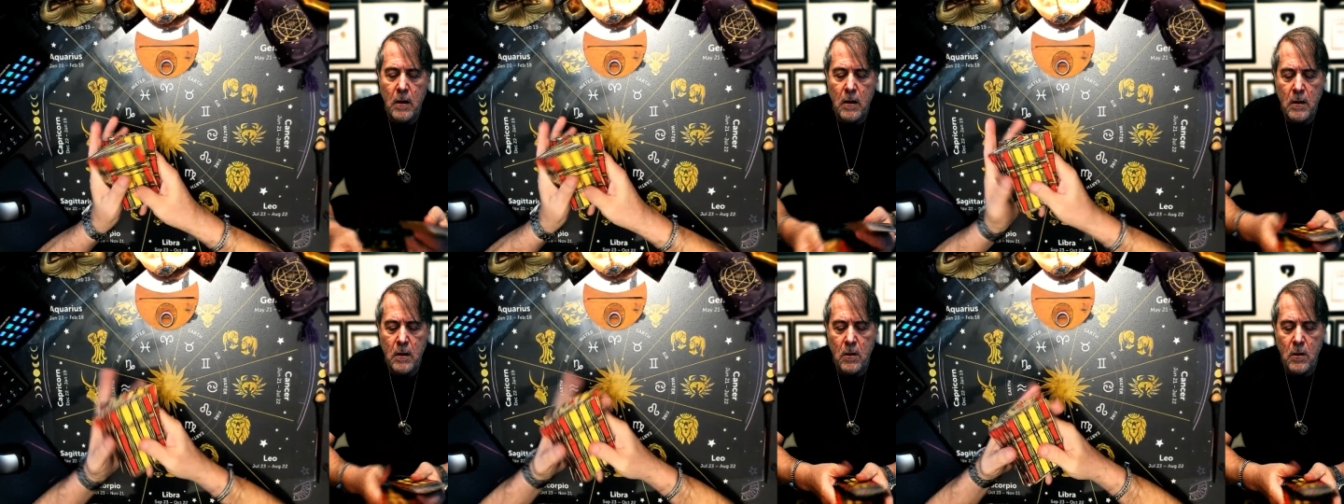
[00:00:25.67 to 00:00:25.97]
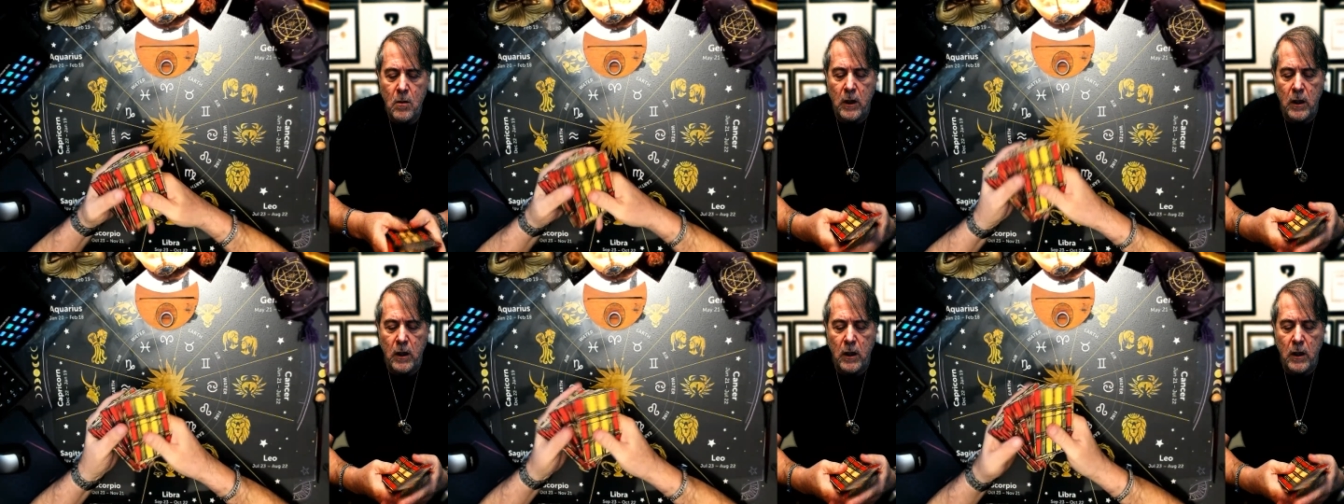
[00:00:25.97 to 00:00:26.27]

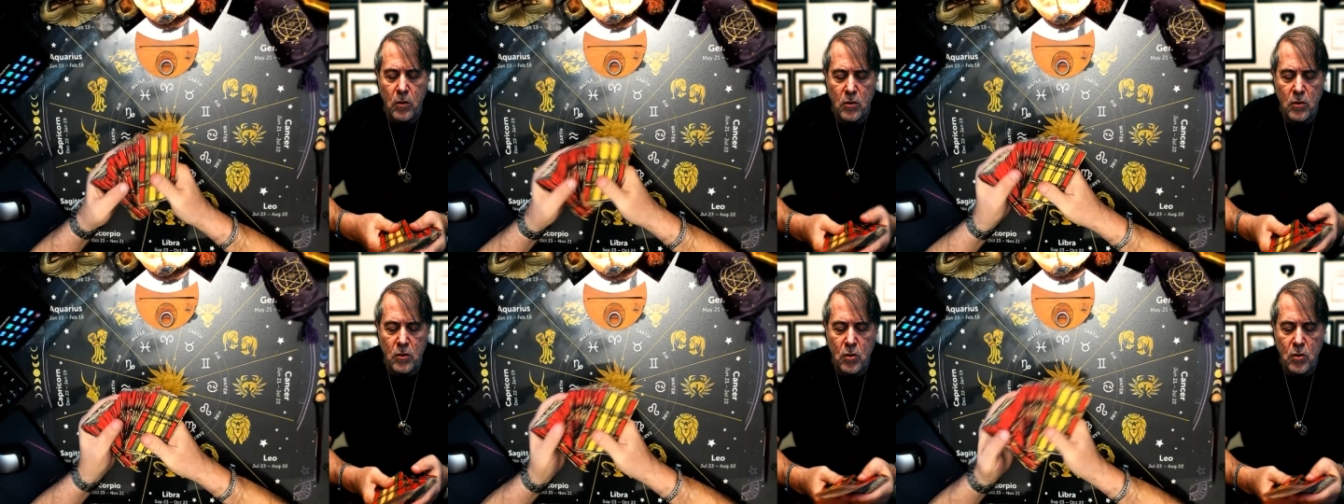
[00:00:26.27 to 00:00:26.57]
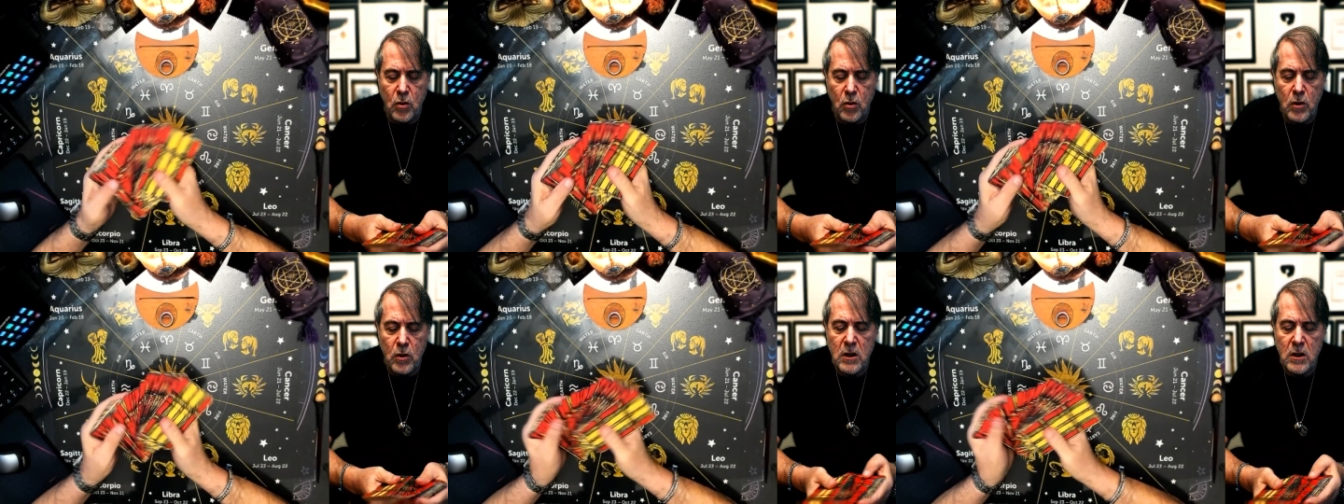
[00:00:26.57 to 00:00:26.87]
Okay, Taurus. So
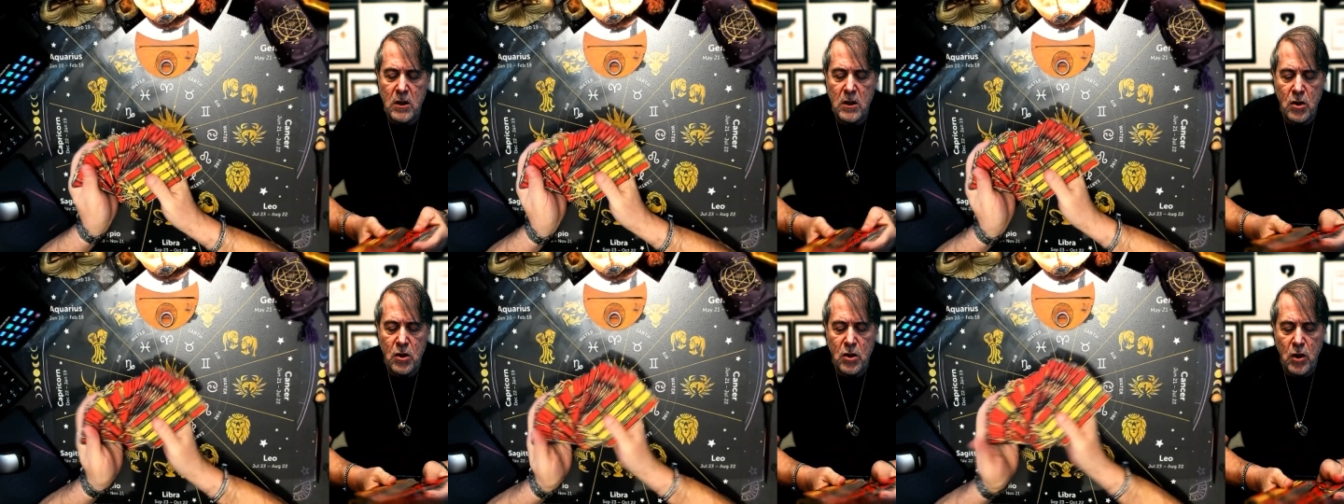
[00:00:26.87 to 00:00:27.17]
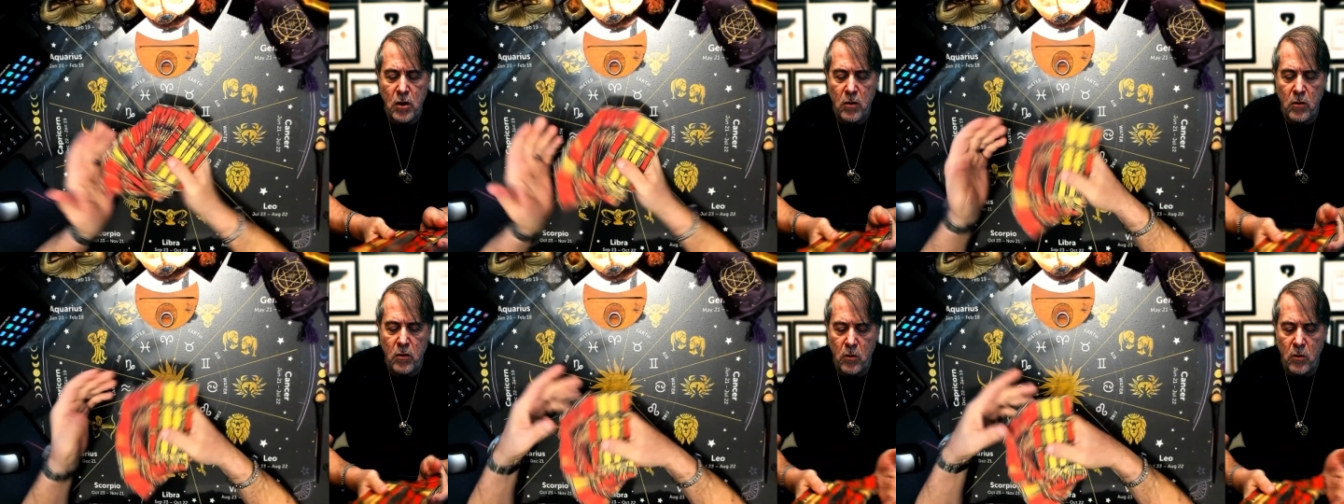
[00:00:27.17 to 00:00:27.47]
this is a
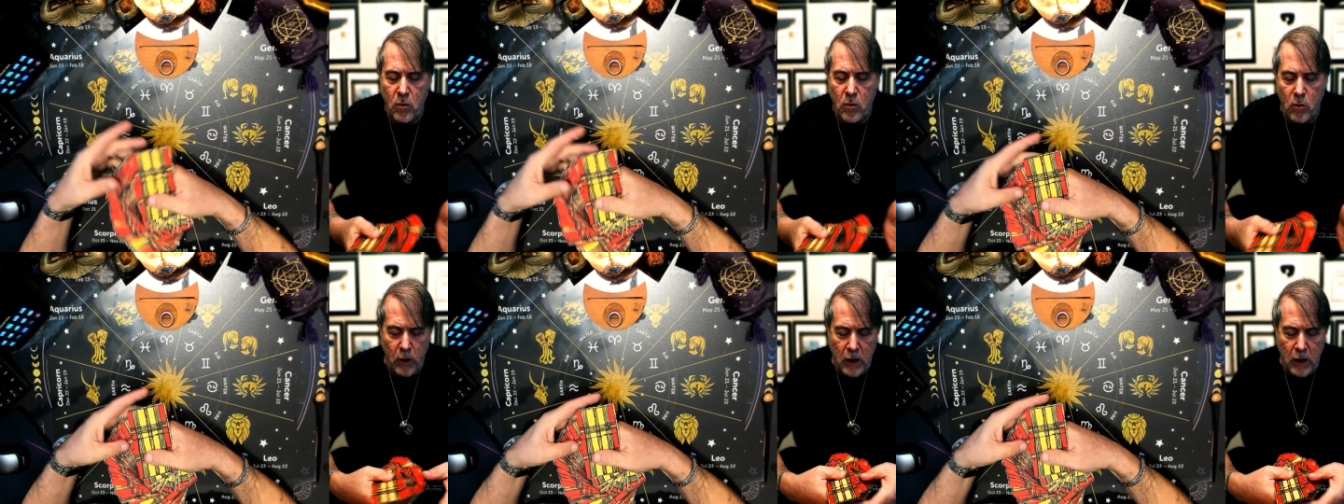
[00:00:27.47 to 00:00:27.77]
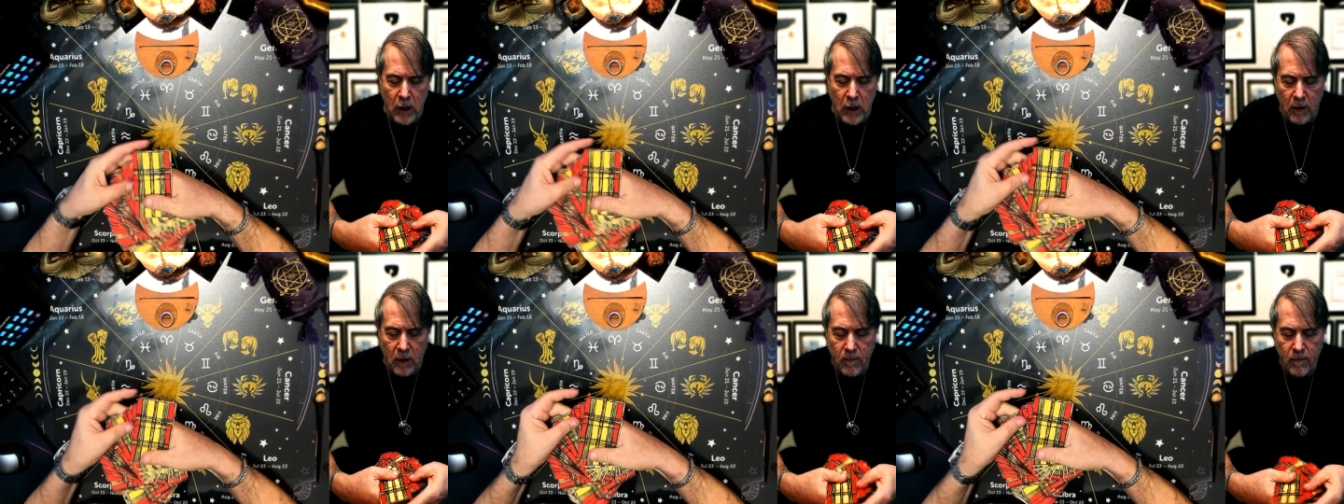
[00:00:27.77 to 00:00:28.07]
general reading.